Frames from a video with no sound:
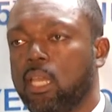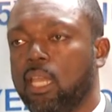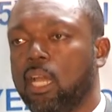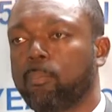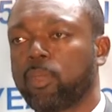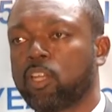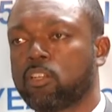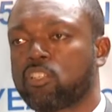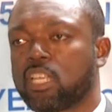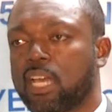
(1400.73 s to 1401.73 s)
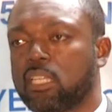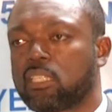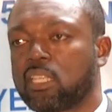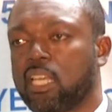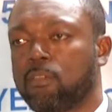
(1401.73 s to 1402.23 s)
it appears
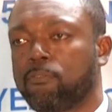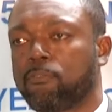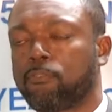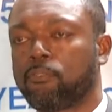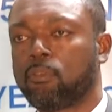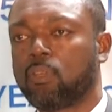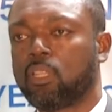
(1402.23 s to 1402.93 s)
as if